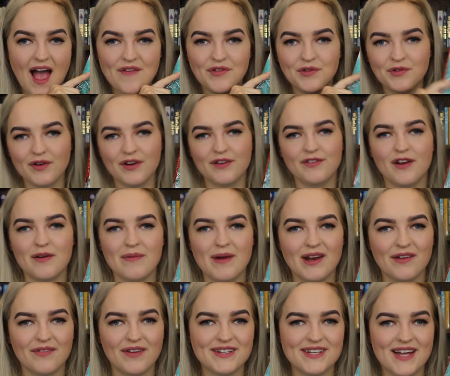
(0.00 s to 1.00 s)
haven't read very
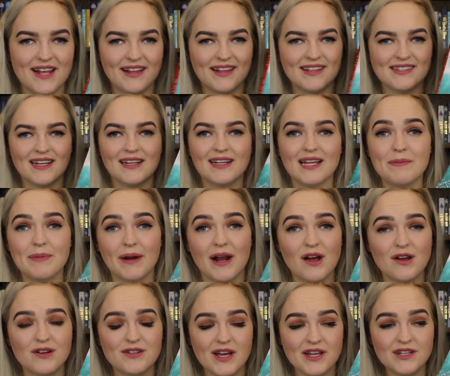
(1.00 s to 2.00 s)
many retellings lately, but
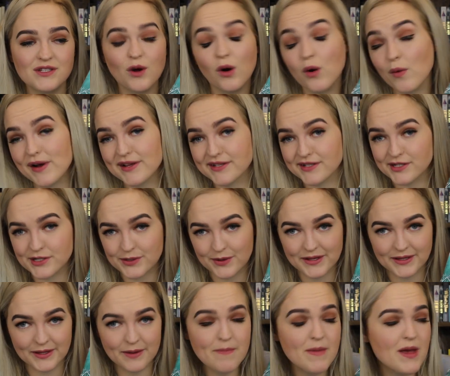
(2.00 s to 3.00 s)
I tend to always
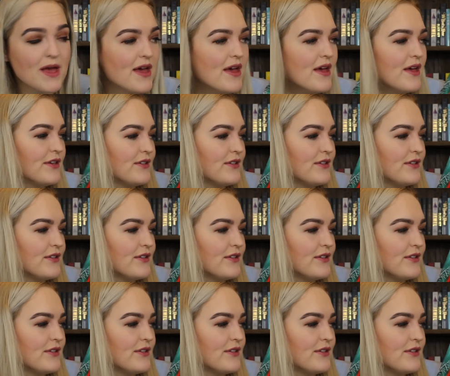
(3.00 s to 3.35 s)
enjoy them.